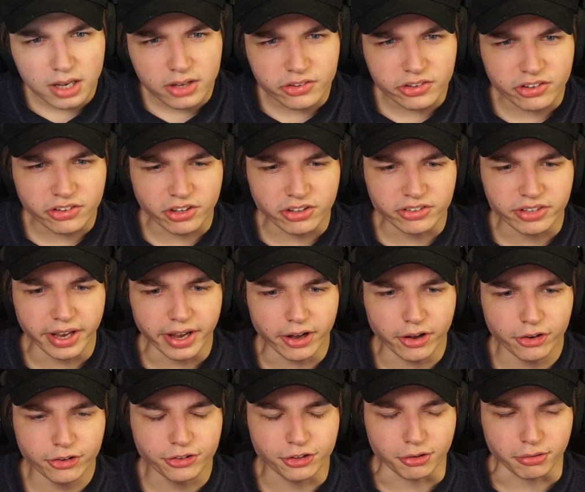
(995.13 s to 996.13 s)
Is it to
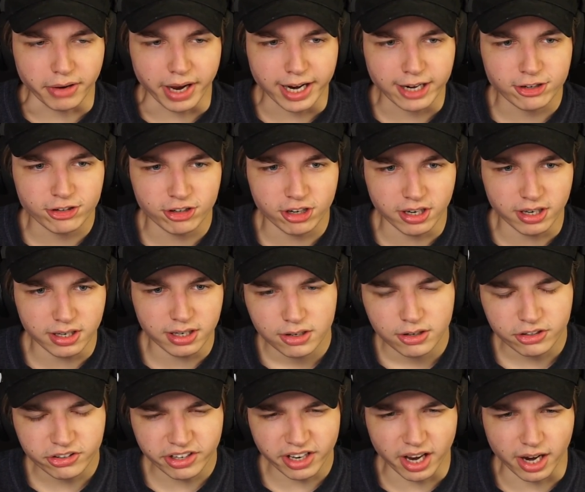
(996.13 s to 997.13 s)
tell direction?
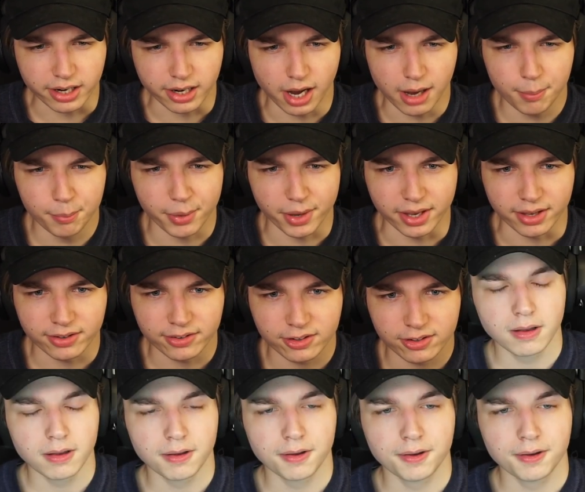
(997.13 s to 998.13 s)
Looks like a compass.